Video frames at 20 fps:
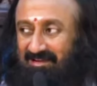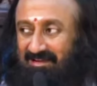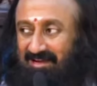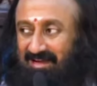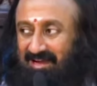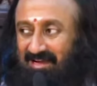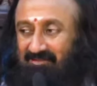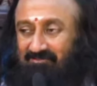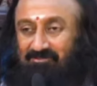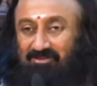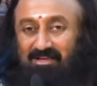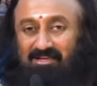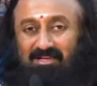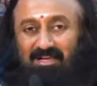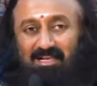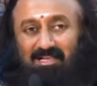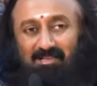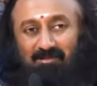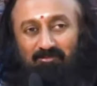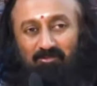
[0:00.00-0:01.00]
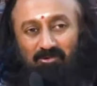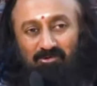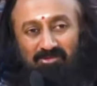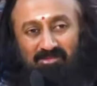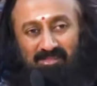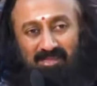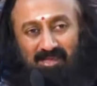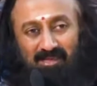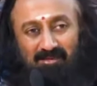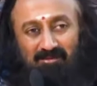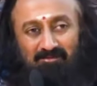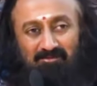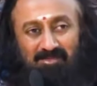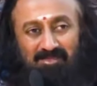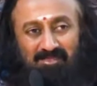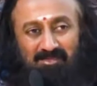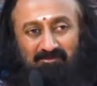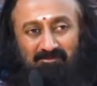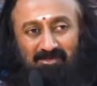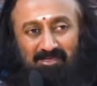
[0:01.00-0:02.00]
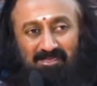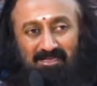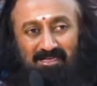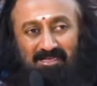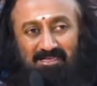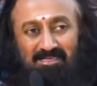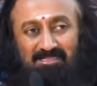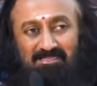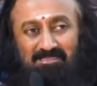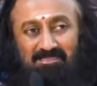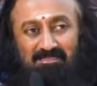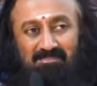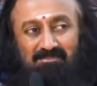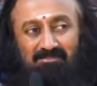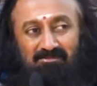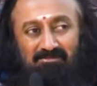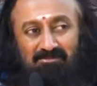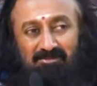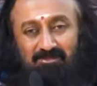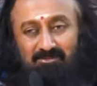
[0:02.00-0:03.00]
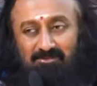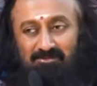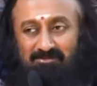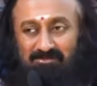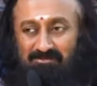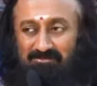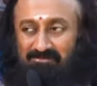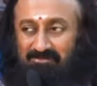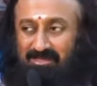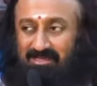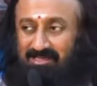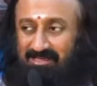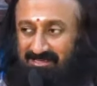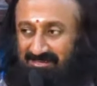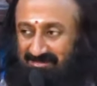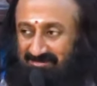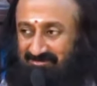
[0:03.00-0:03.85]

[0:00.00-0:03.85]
And finally they both came in the middle and said, no, we couldn't find.